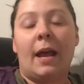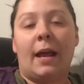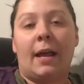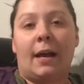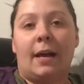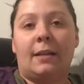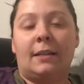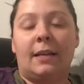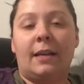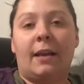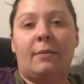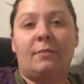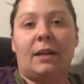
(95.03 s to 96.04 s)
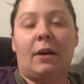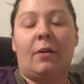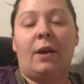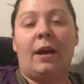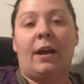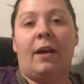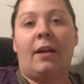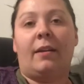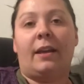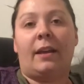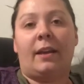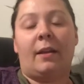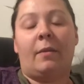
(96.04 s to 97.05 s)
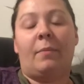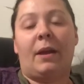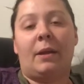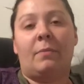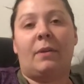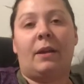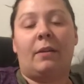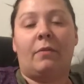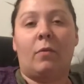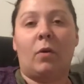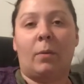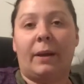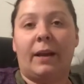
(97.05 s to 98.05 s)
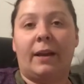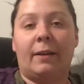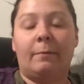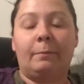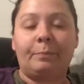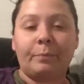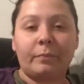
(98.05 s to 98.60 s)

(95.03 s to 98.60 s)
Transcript: and he came down and he paid me for Bacon.